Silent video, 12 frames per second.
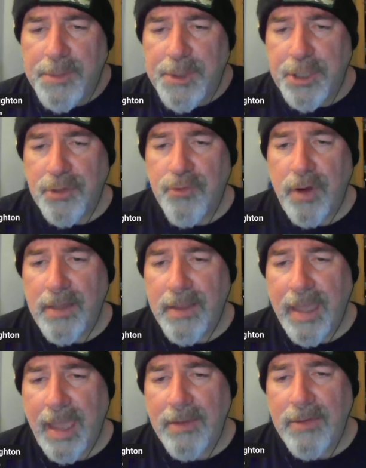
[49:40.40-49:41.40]
just trade the
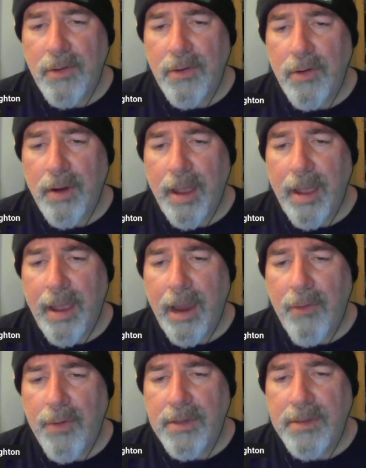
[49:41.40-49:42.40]
cancer.
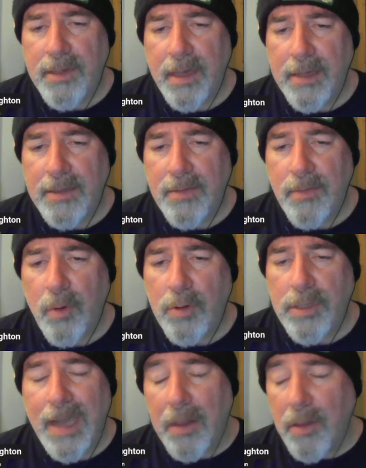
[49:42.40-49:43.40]
Aries says, well,
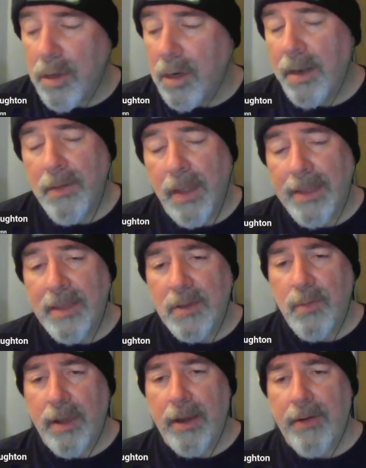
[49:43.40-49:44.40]
you got to look at it like
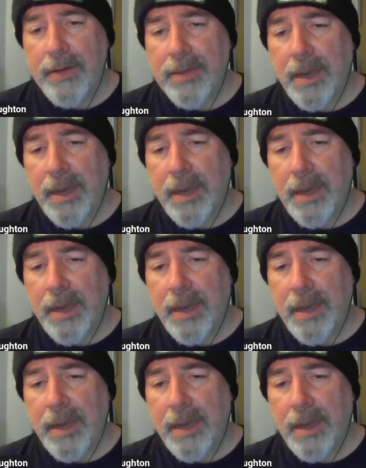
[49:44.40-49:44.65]
this way, Aries.